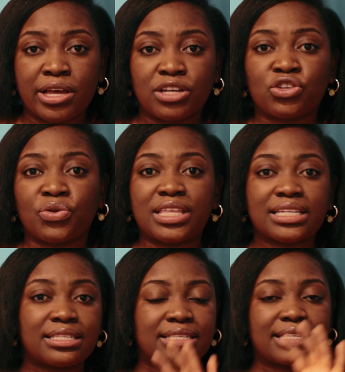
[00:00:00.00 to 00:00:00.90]
So
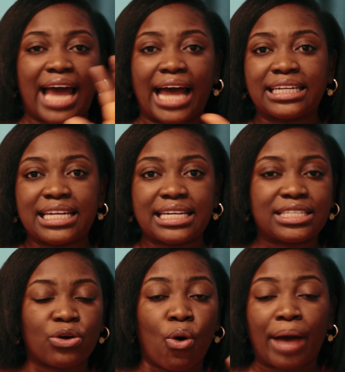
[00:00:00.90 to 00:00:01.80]
this
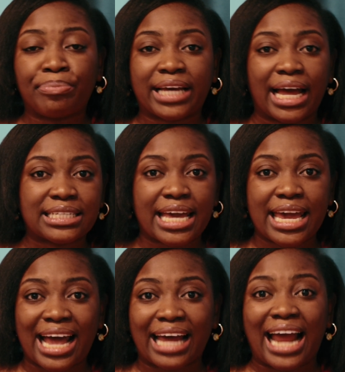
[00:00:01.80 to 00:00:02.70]
candidate or applicant
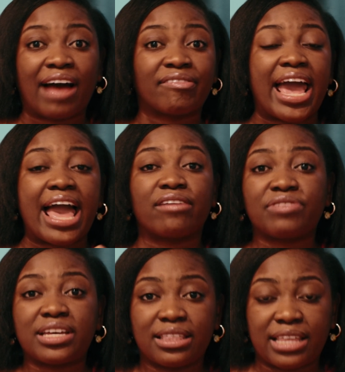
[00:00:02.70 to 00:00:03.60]
A can have
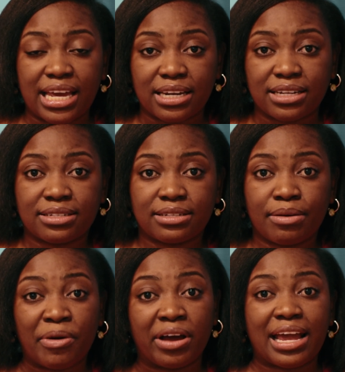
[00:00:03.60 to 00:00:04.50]
everything.
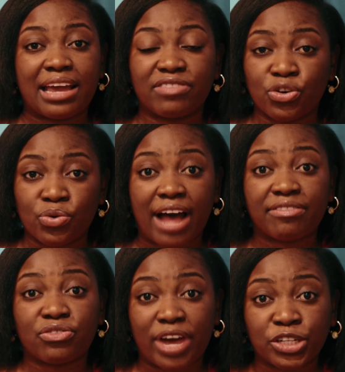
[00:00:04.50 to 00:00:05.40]
If they don't
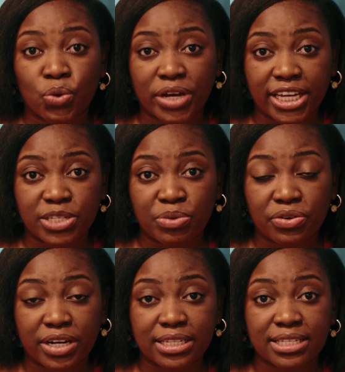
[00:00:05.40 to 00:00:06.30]
have the right work
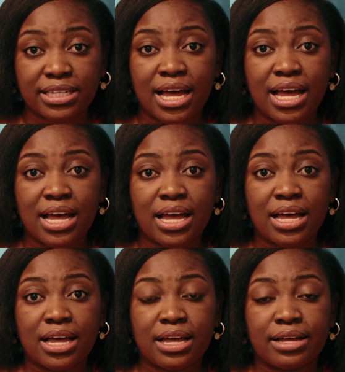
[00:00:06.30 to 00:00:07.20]
experience,
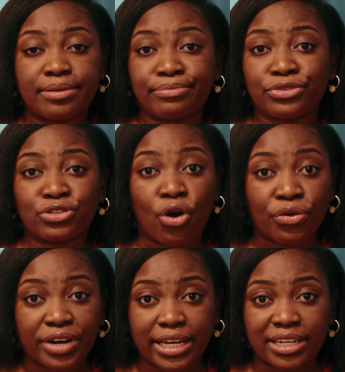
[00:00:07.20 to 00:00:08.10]

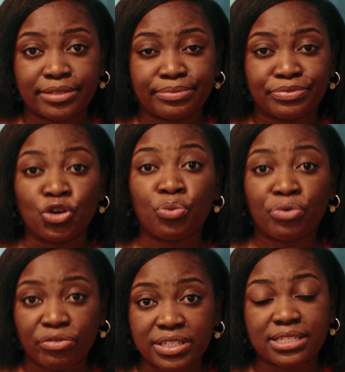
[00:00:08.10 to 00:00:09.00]
sorry, no
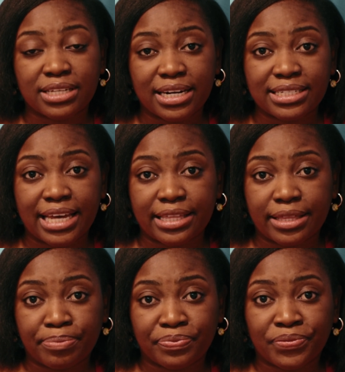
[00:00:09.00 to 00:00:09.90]
province is going to take them.